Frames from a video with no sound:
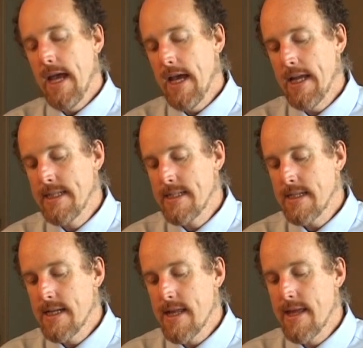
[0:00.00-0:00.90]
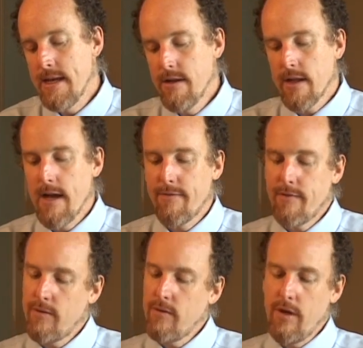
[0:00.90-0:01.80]
And then you're
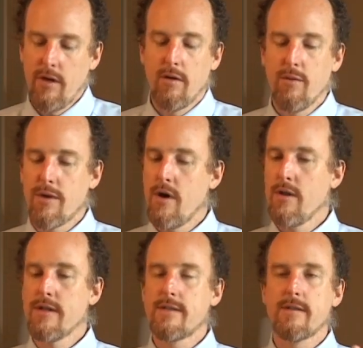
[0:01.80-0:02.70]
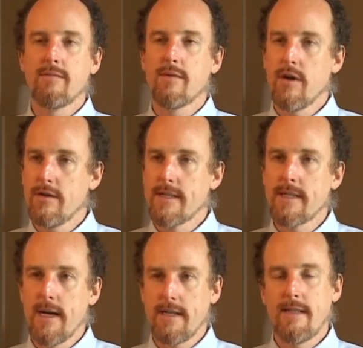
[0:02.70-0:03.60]
left you know, with all this with all this
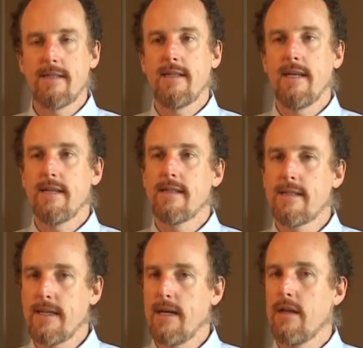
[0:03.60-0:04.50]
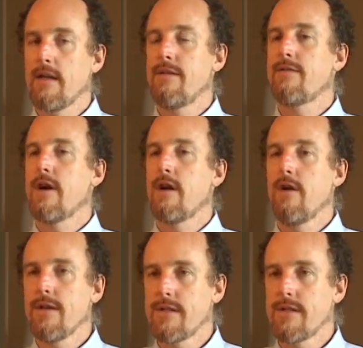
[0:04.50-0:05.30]
toxicity in the cell, and you've got all